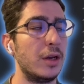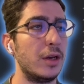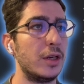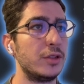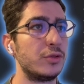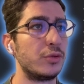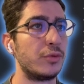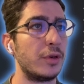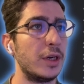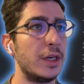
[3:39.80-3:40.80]

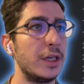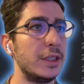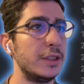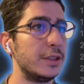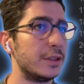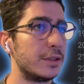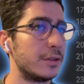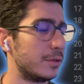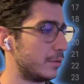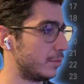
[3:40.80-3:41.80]
authorize
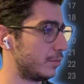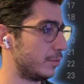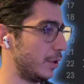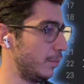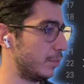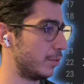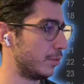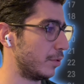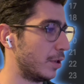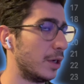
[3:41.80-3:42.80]

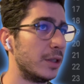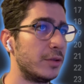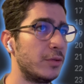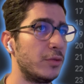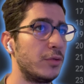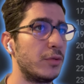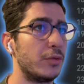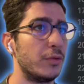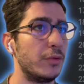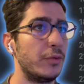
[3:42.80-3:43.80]

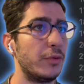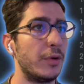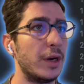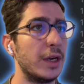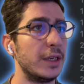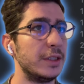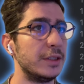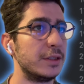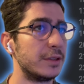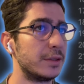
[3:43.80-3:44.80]

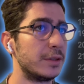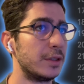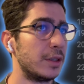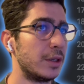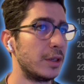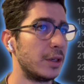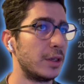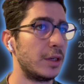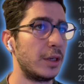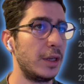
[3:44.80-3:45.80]
authorize
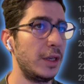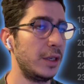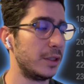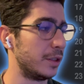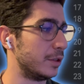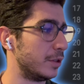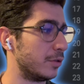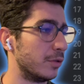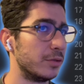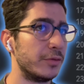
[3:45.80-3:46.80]
and it is
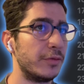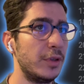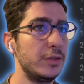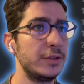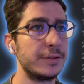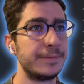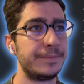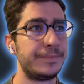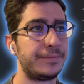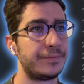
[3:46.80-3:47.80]
equal to false
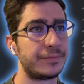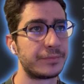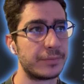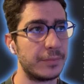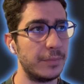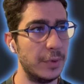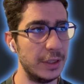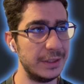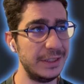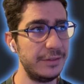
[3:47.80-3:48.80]
by
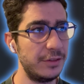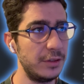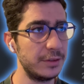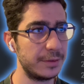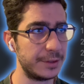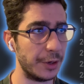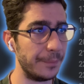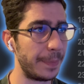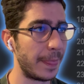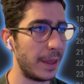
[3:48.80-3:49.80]
default. So
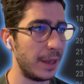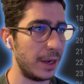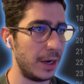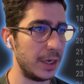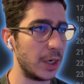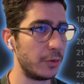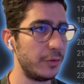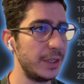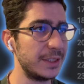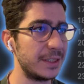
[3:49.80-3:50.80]
in our
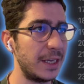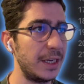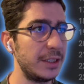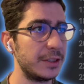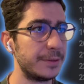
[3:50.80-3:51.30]
VS stack,